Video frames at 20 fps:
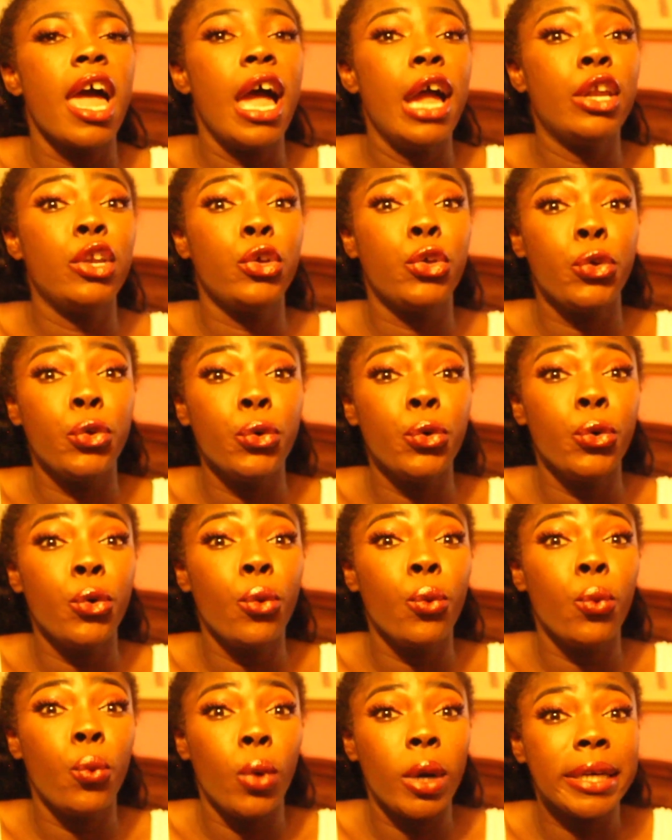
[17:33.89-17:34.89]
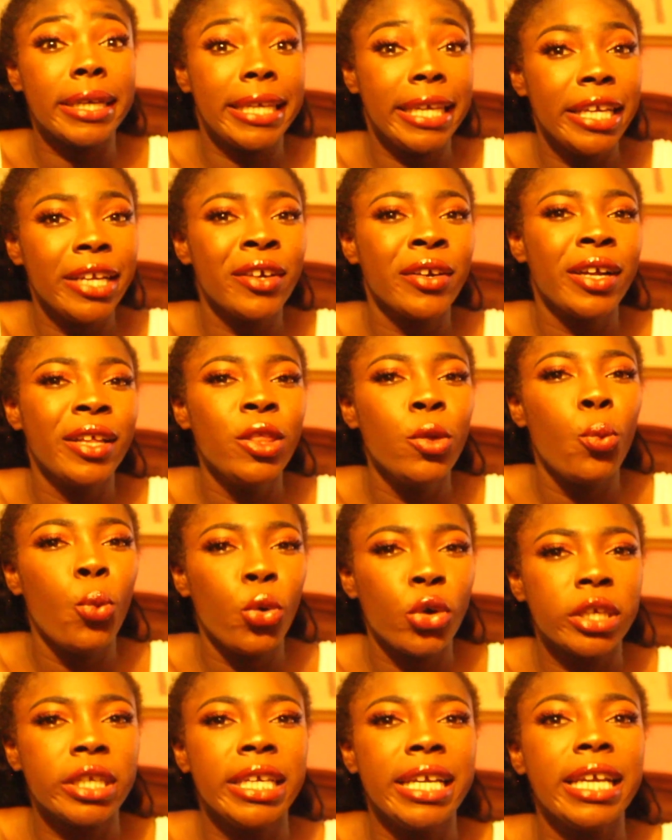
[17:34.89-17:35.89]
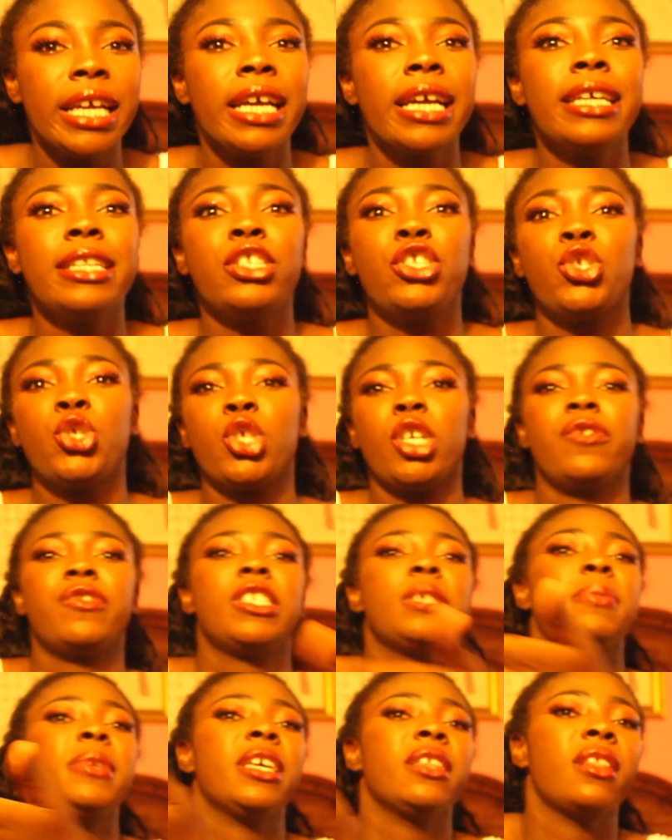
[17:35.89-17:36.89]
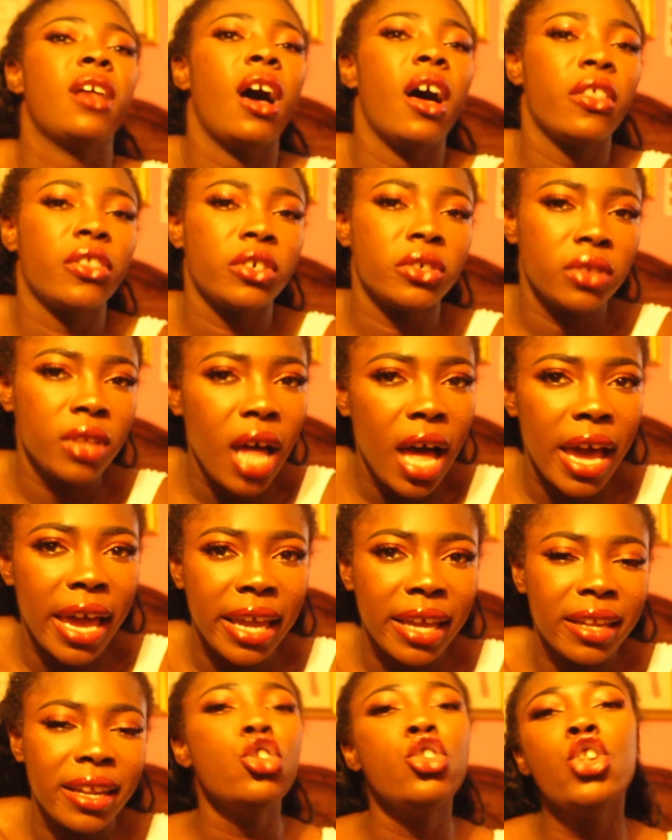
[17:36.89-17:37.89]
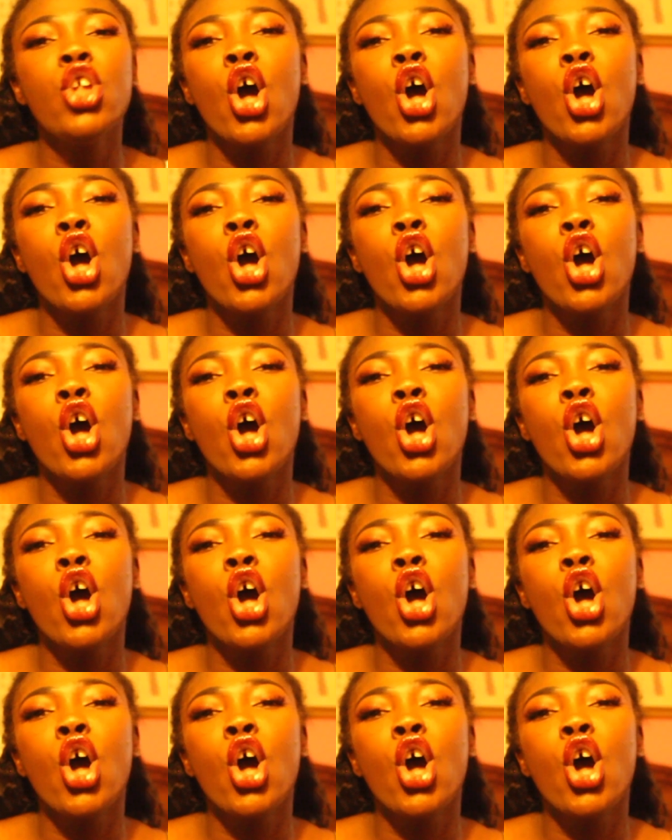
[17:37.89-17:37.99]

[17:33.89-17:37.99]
and who were here in the morning deserve to be in the other line.